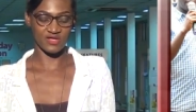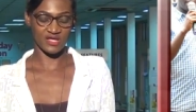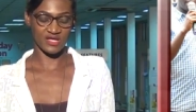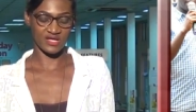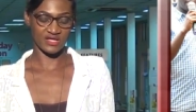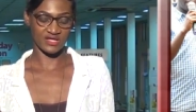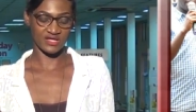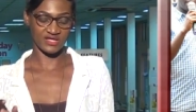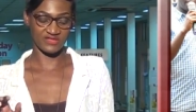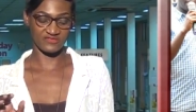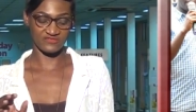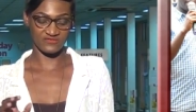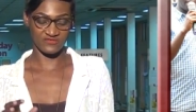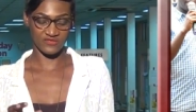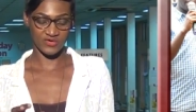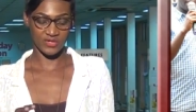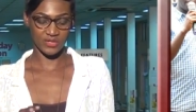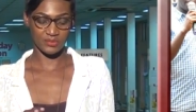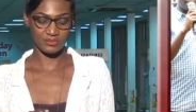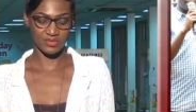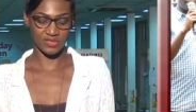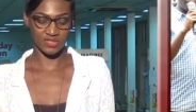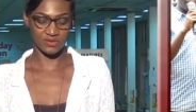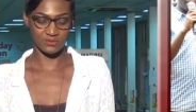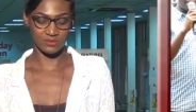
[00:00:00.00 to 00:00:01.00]
uh, a
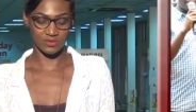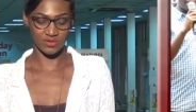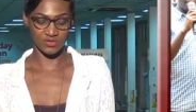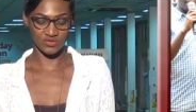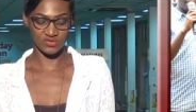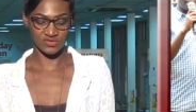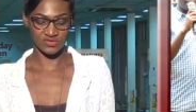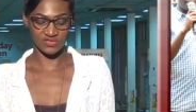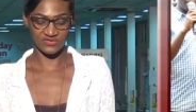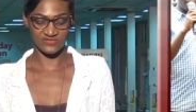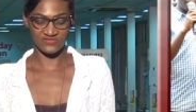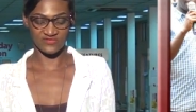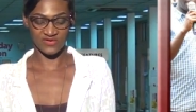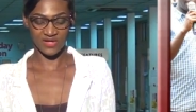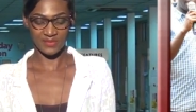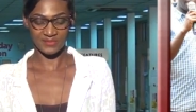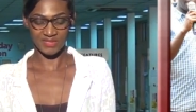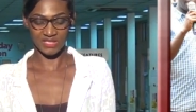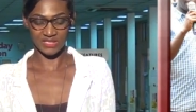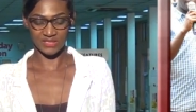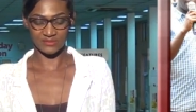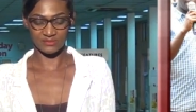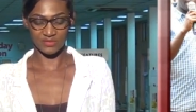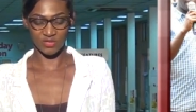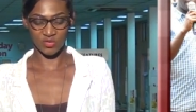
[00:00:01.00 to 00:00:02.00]
very big blow to the
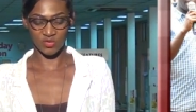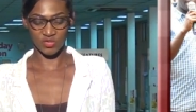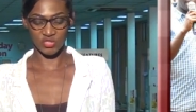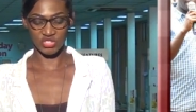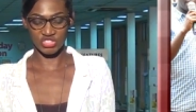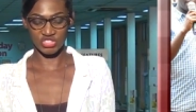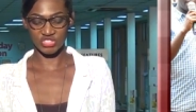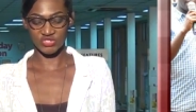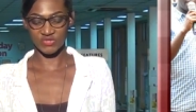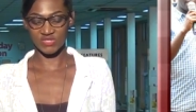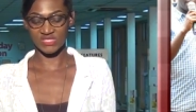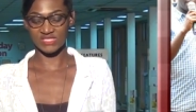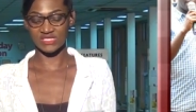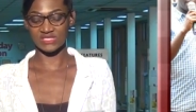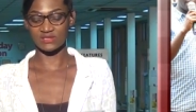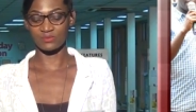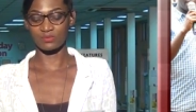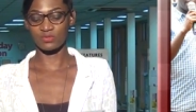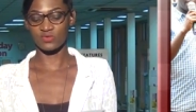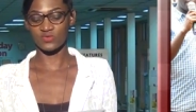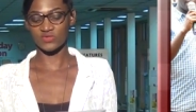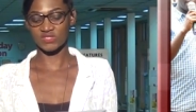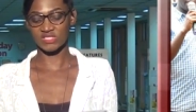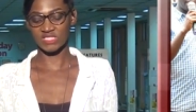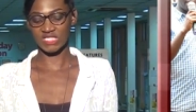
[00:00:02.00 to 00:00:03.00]
family because she was
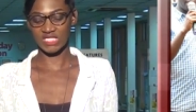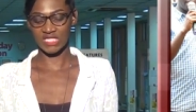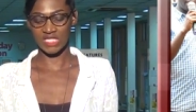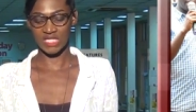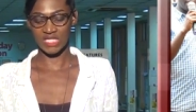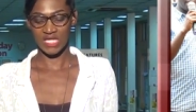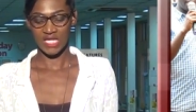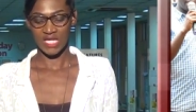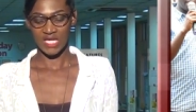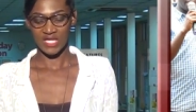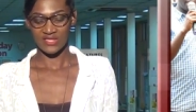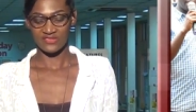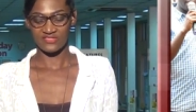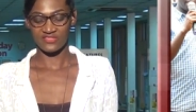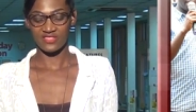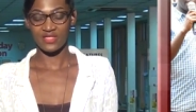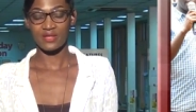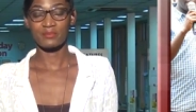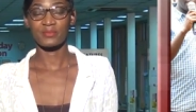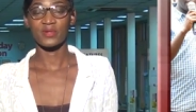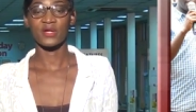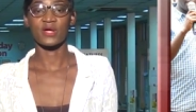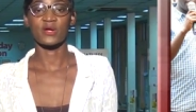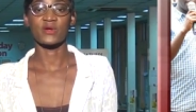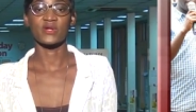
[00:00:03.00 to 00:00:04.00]
supporting
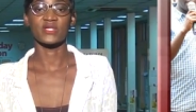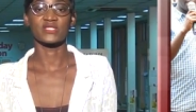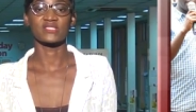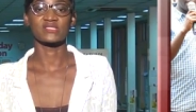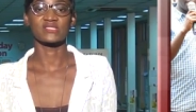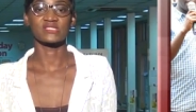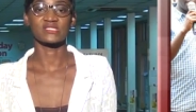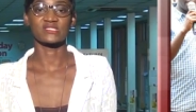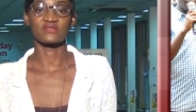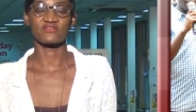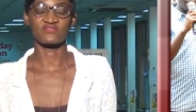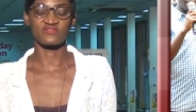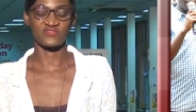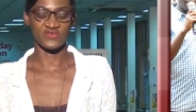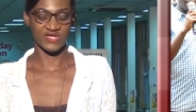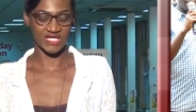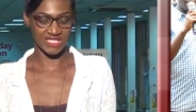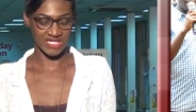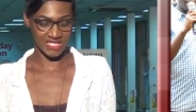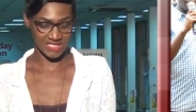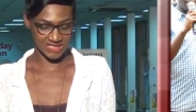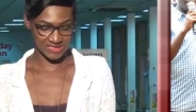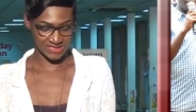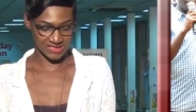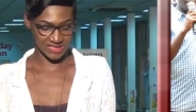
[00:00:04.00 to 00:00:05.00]
their parents
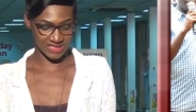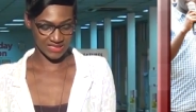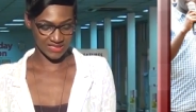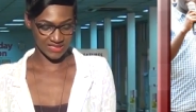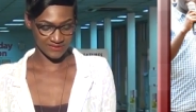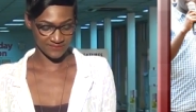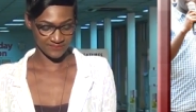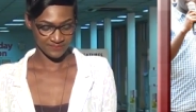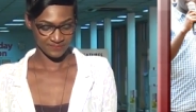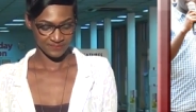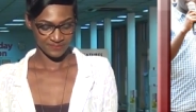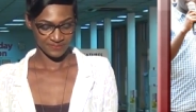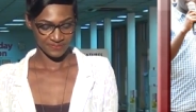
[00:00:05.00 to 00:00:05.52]
financially.